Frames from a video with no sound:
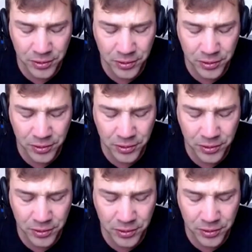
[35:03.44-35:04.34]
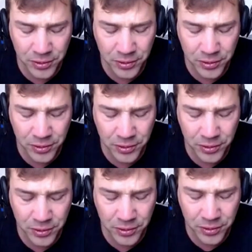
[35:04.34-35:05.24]
Graham's
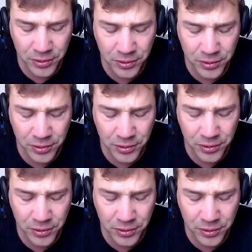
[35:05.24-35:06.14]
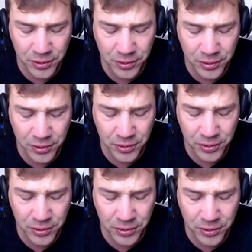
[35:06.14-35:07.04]
book, read it,
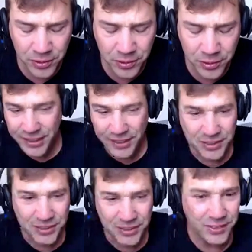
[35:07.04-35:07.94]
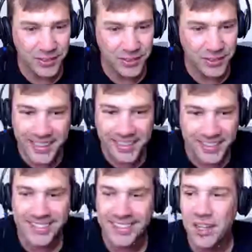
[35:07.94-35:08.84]
uh, The Intelligent Investor,
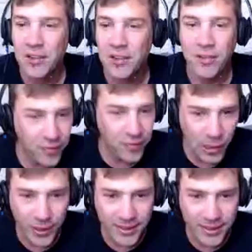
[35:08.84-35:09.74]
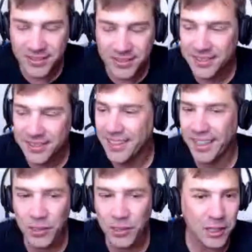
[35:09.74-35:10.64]
read it, follow
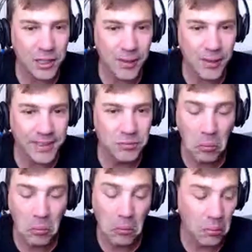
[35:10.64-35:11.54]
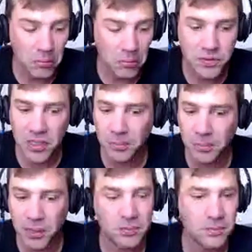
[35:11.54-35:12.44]
it, and you'll make money.
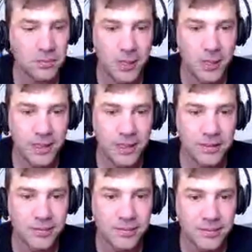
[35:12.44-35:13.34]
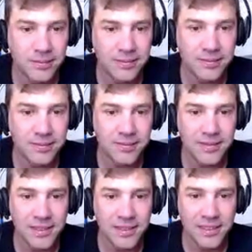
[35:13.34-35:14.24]
Simple, right?
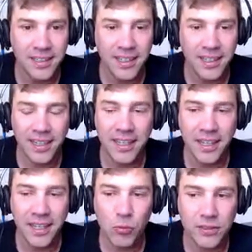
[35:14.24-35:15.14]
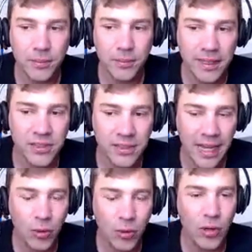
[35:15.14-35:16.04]
And, and what's
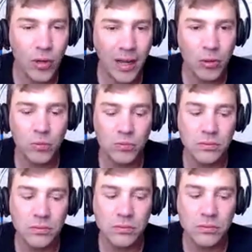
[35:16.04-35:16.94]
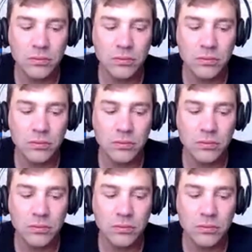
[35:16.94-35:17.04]
amazing is how how